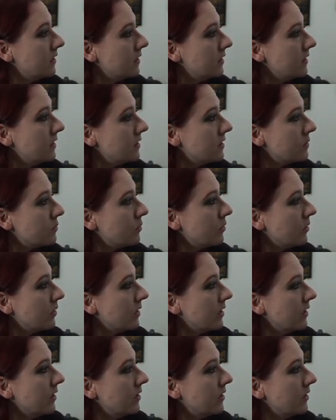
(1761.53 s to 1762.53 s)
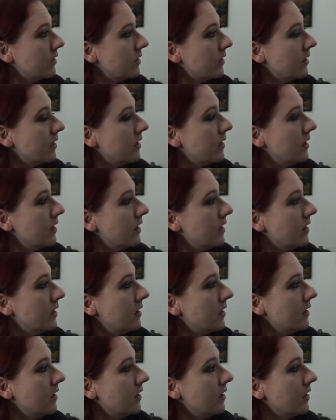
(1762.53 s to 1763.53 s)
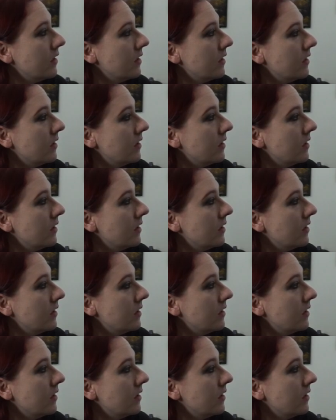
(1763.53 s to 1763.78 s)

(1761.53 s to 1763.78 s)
That's pretty good there.